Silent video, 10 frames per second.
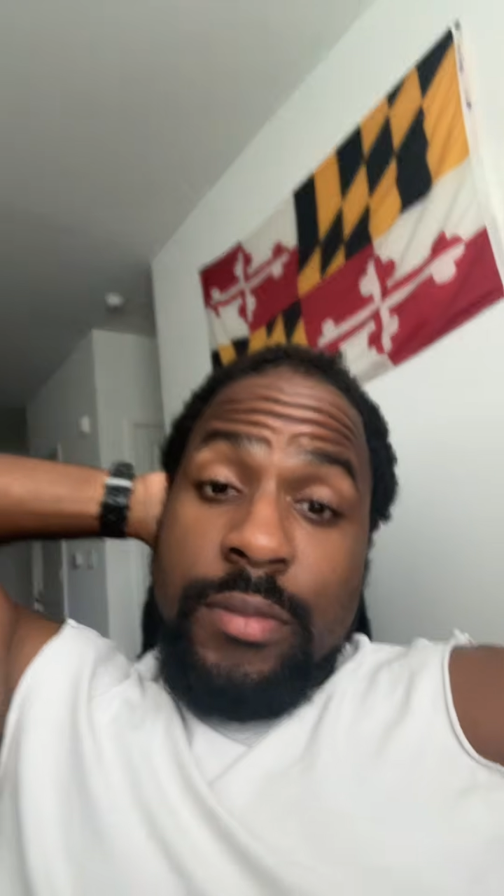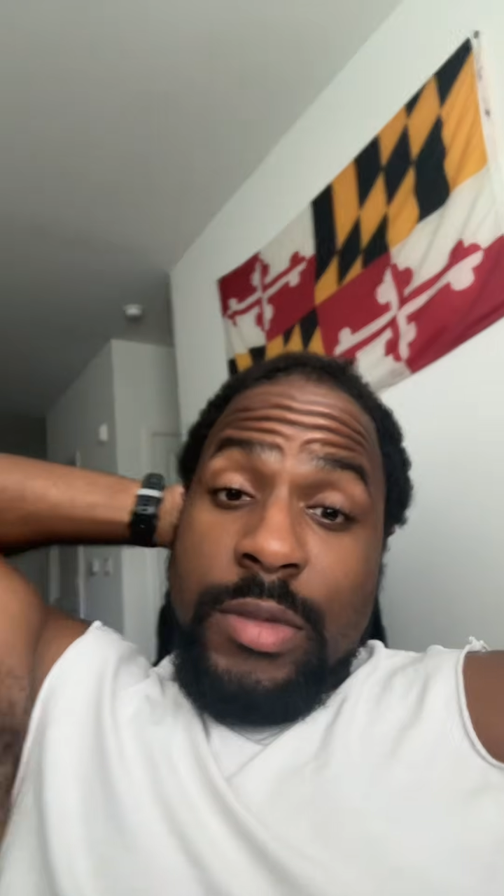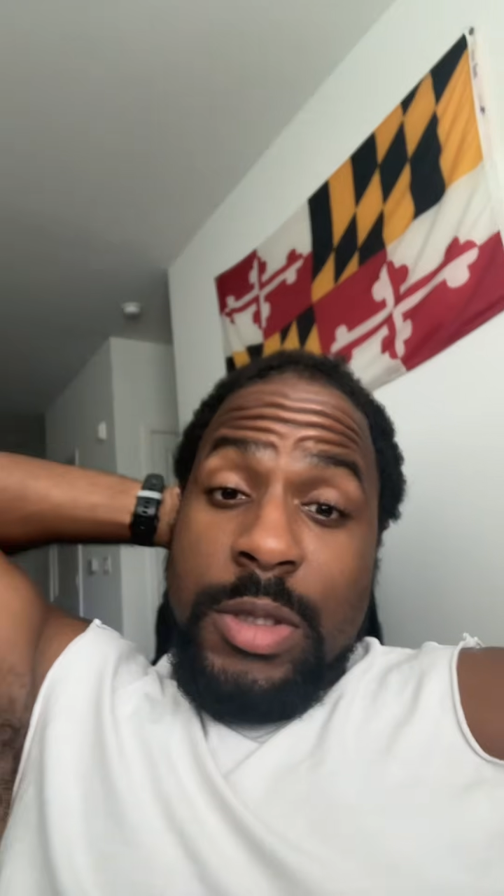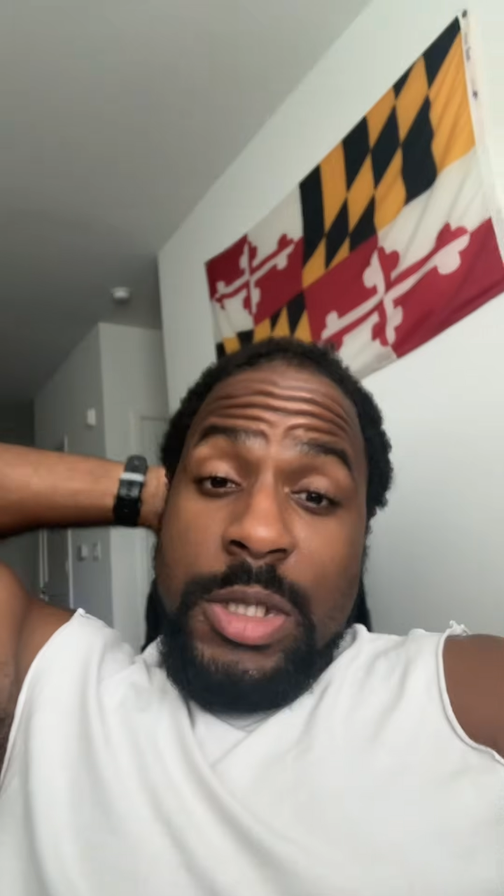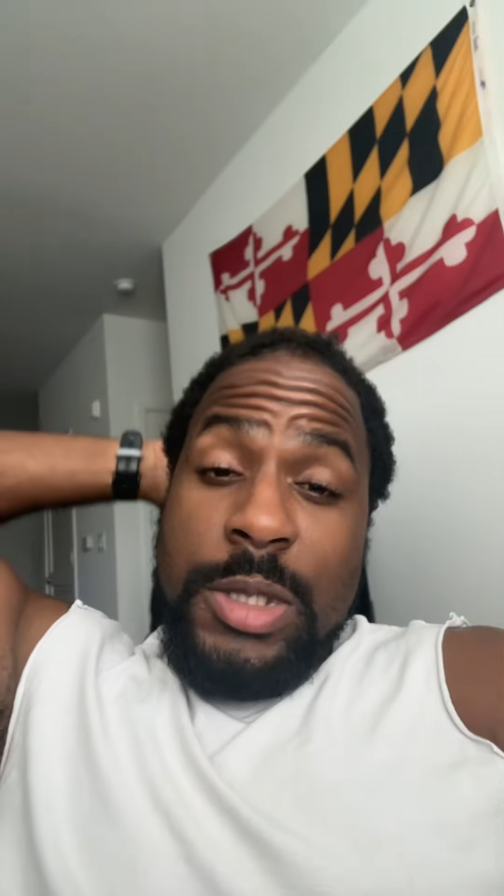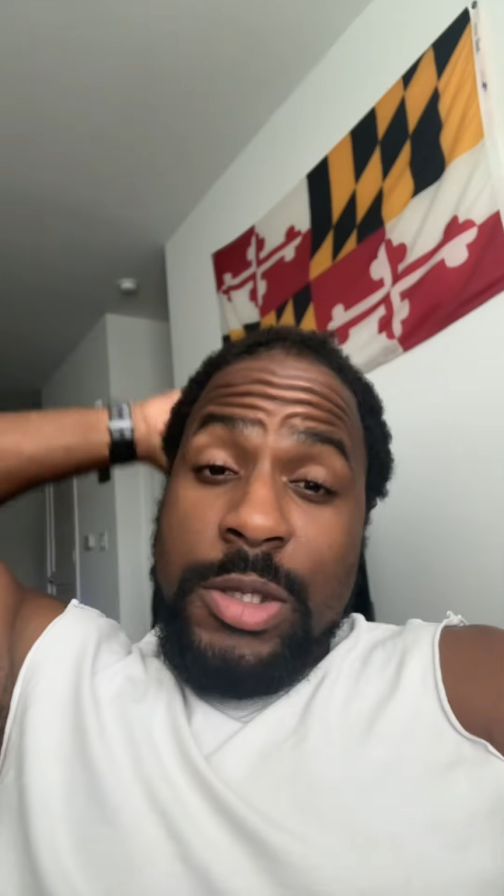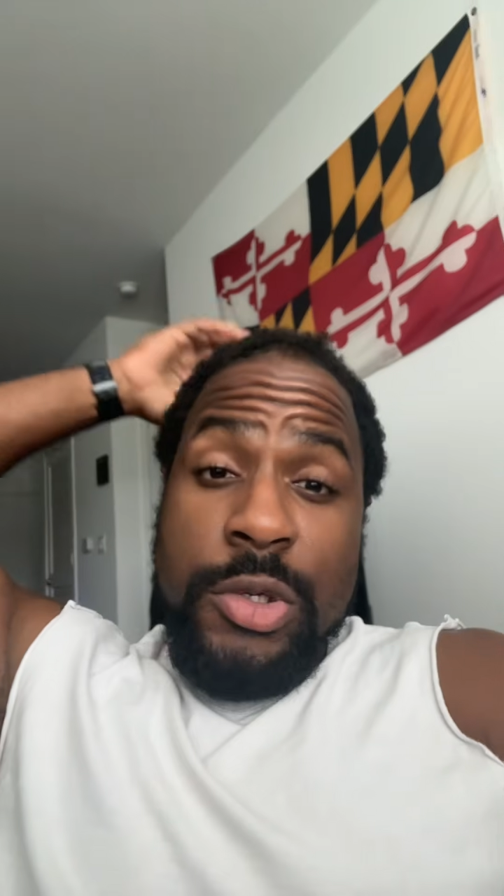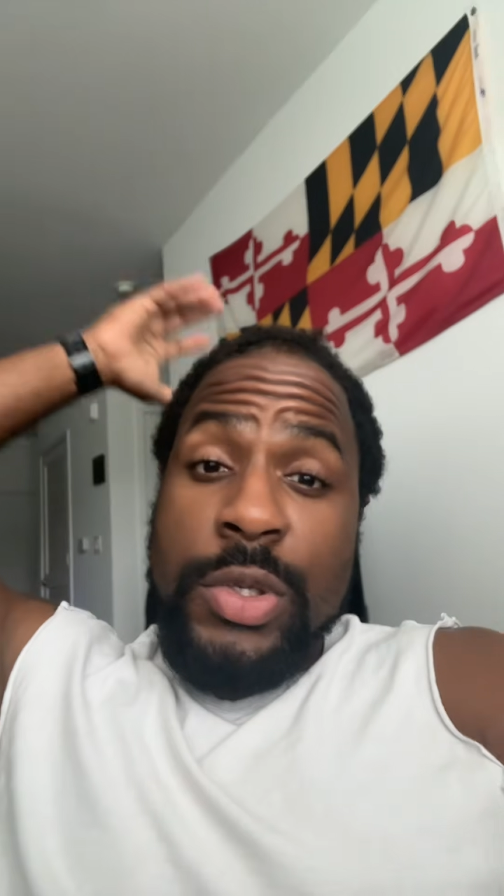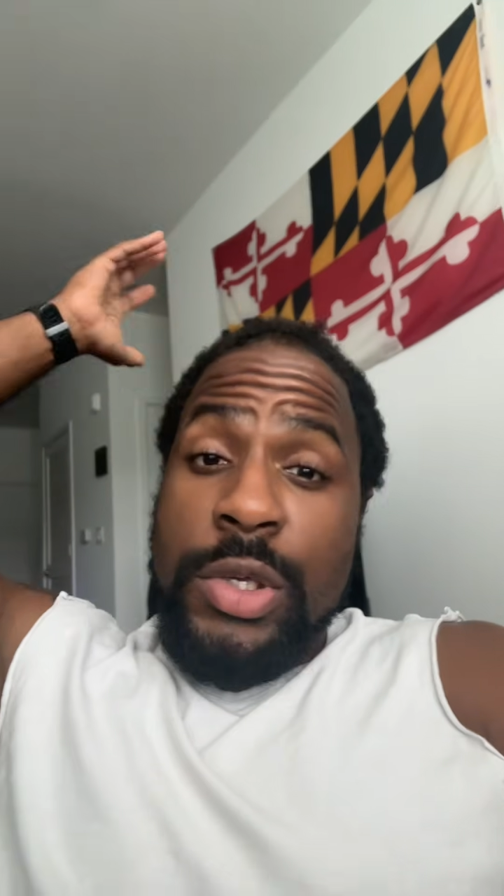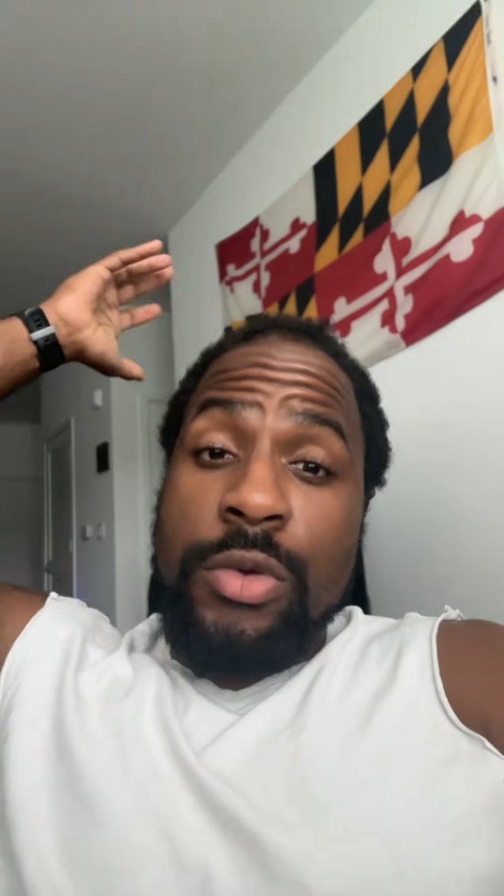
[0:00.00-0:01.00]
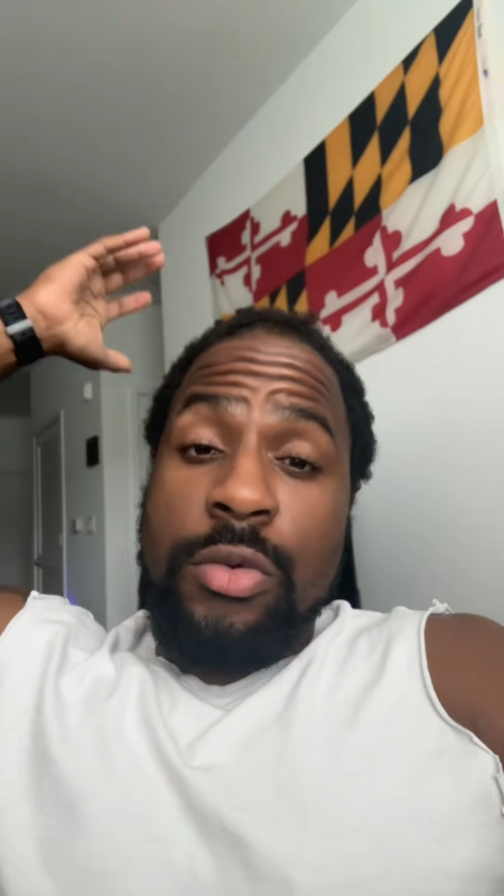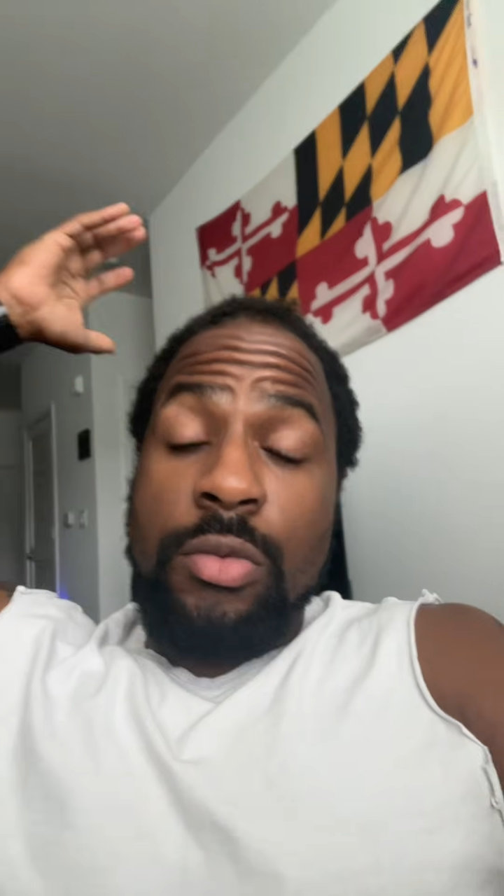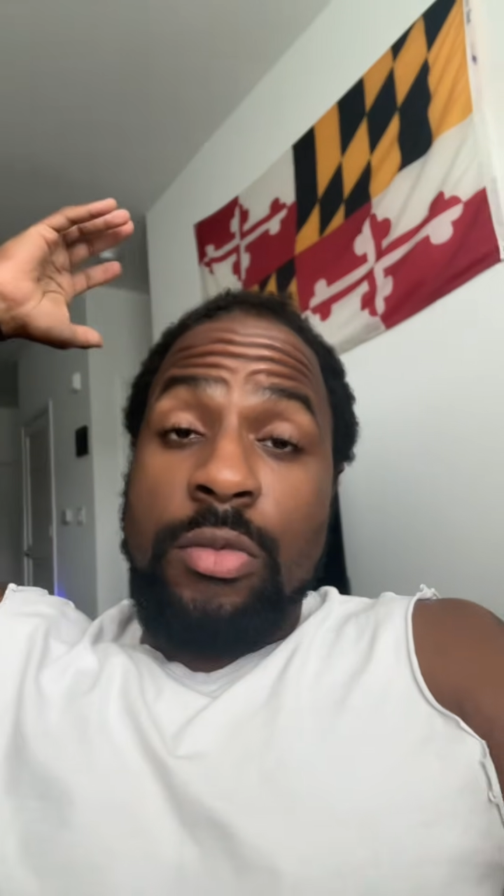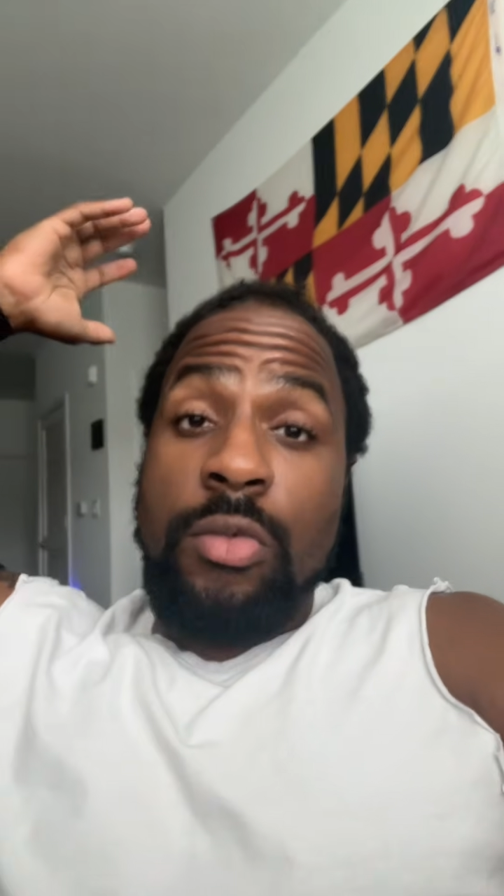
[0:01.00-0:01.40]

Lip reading: just do you.